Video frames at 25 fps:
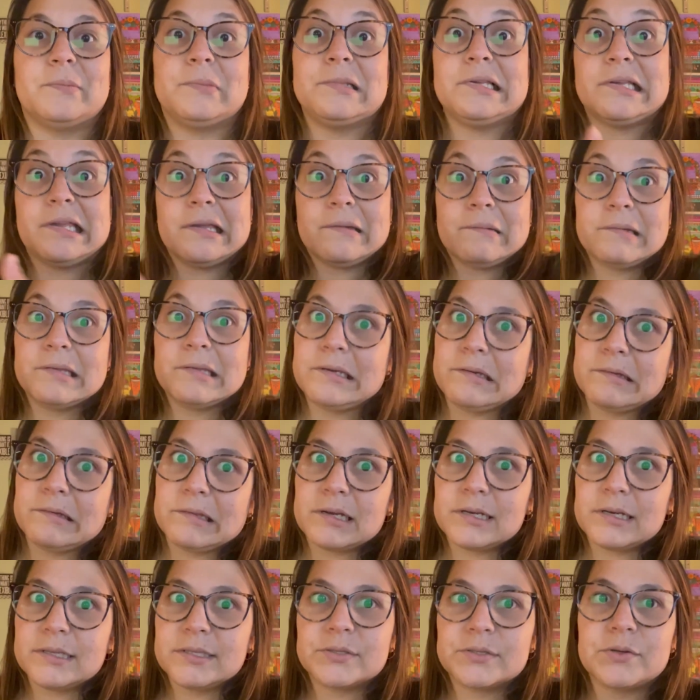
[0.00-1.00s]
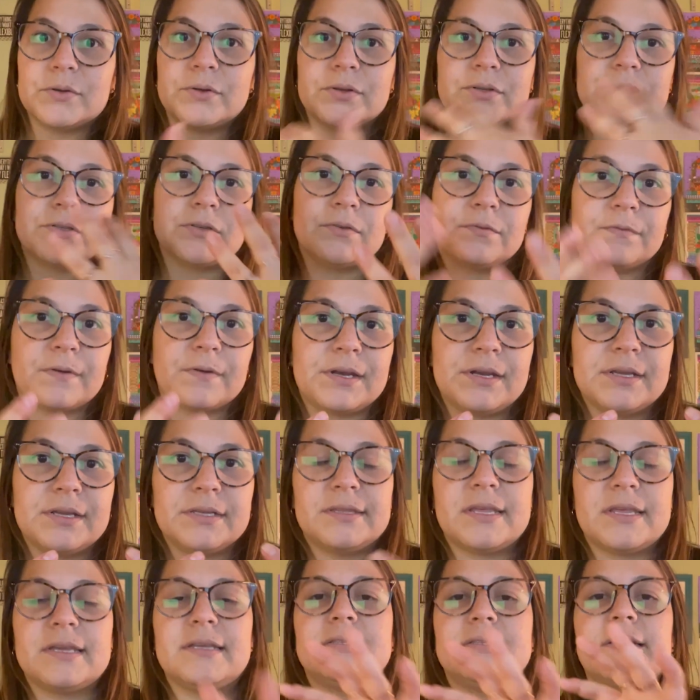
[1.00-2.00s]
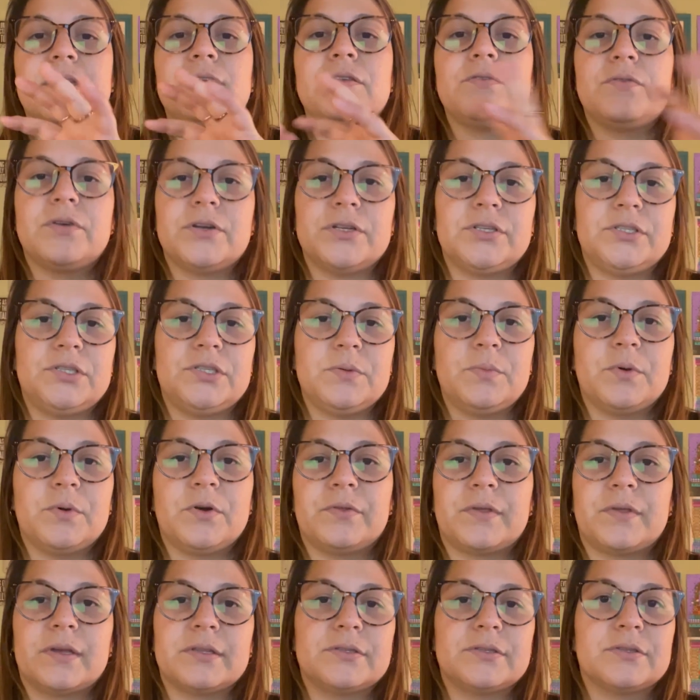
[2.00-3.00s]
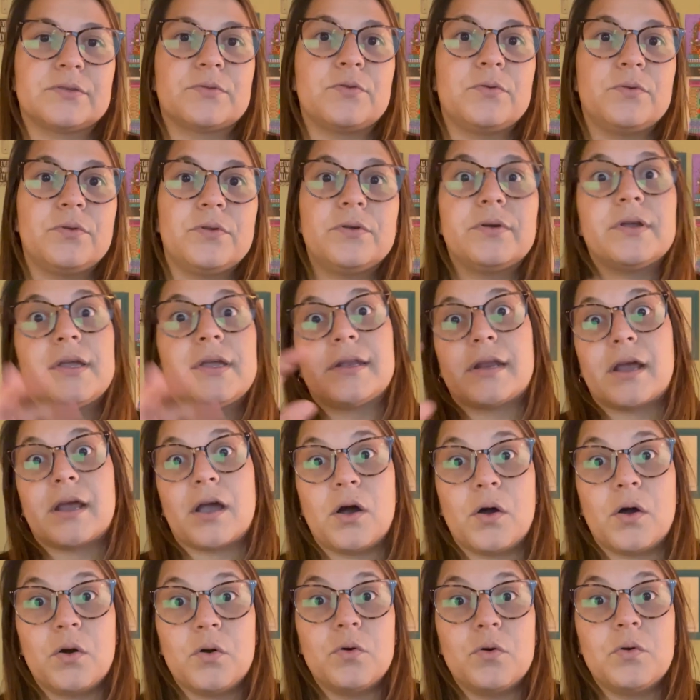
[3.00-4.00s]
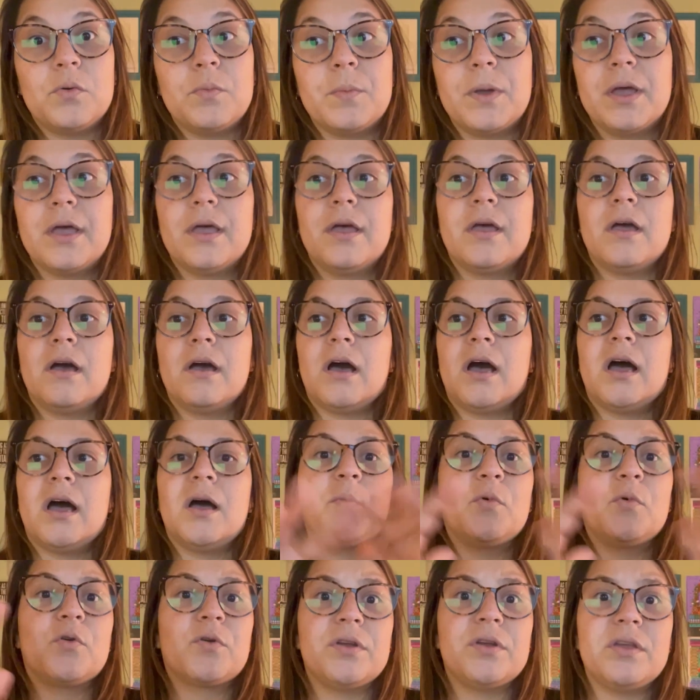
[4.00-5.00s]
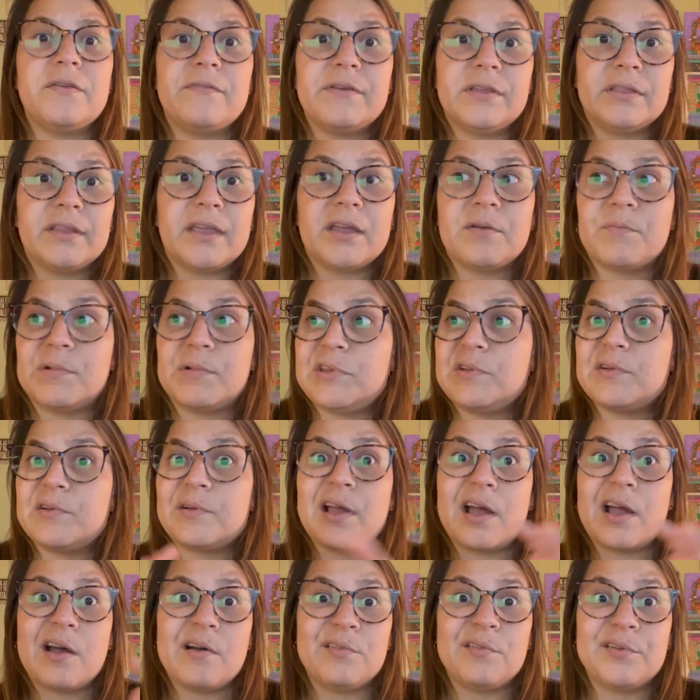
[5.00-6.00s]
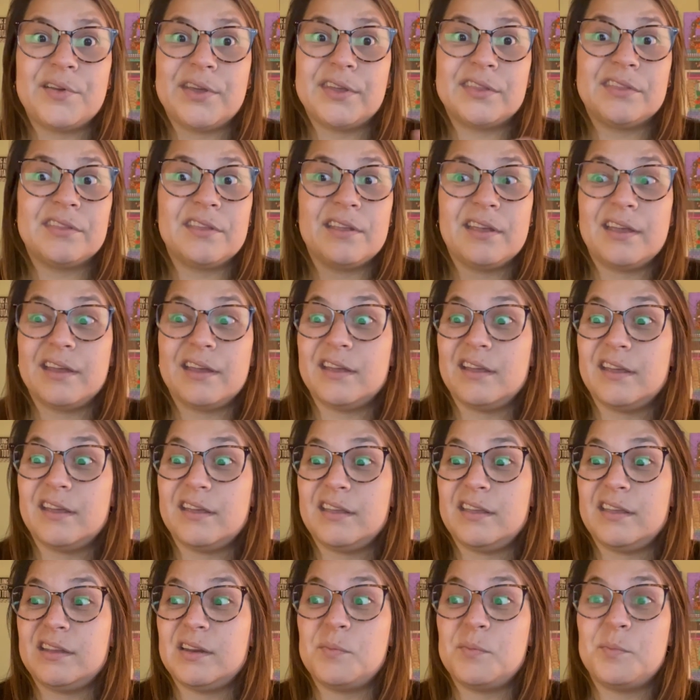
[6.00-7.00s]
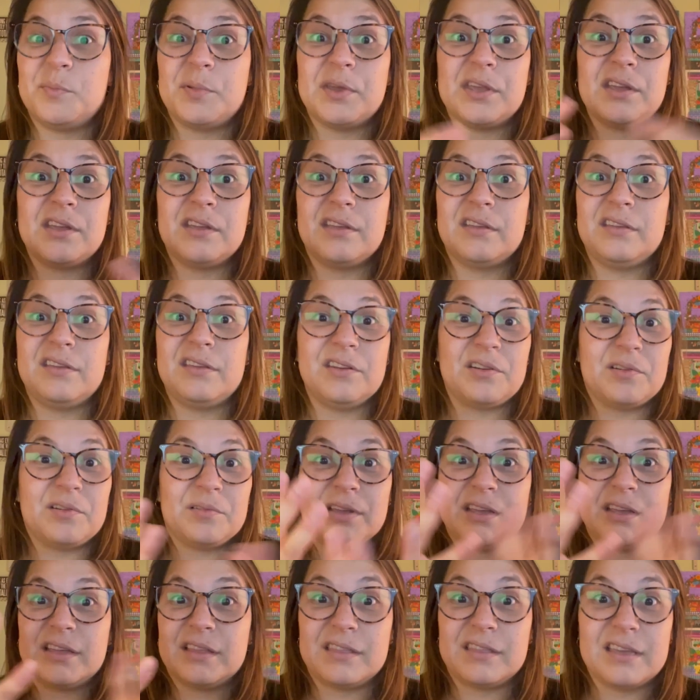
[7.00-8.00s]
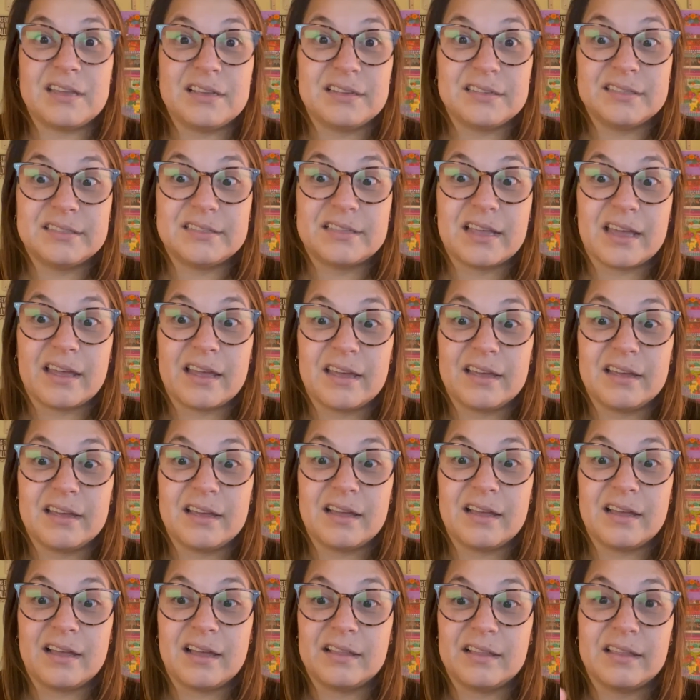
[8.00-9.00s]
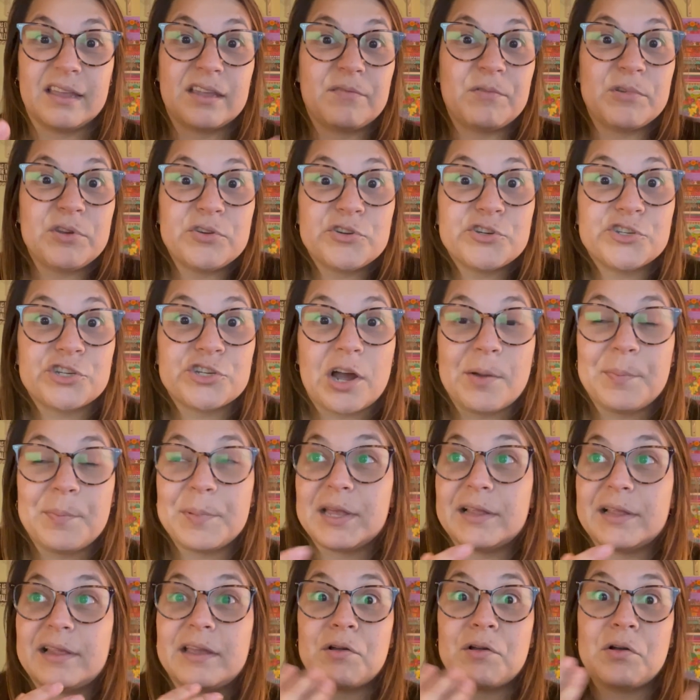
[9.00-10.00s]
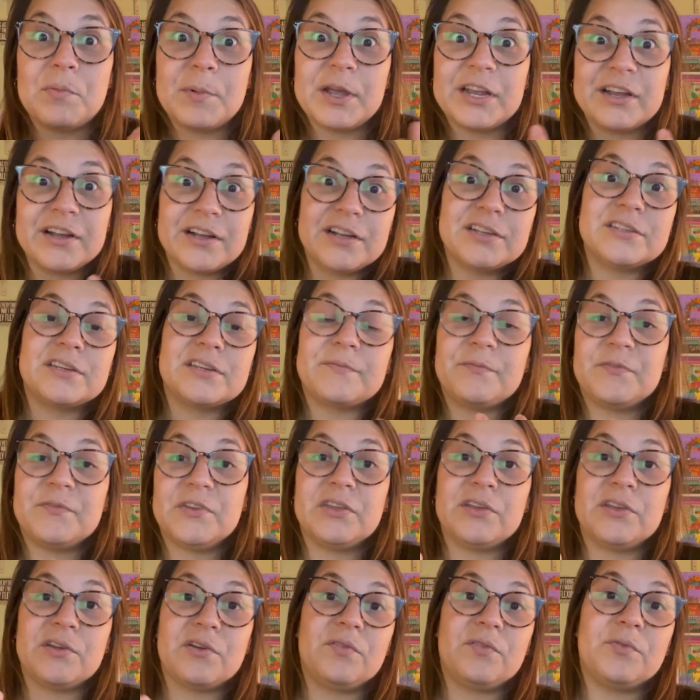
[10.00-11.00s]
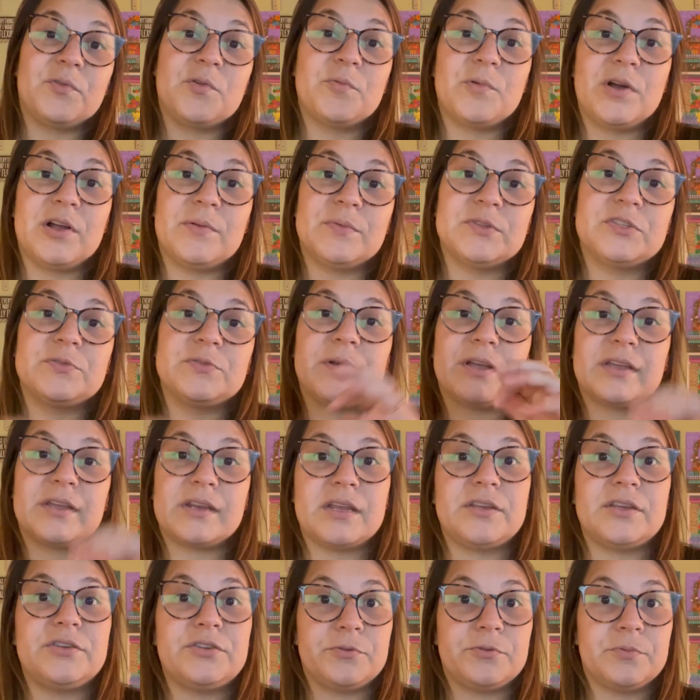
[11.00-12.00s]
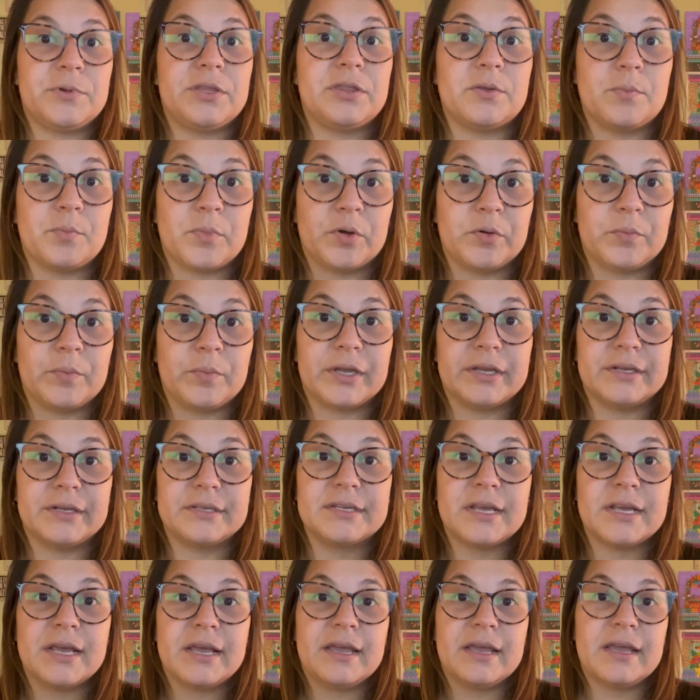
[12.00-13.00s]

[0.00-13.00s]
But you can't really do that at school. So finding things that you could do both at school and at home, or even like when you're out at, in a big, like things that, like when you're shopping, like, oh my gosh, I'm feeling overwhelmed. So what can I do in the moment?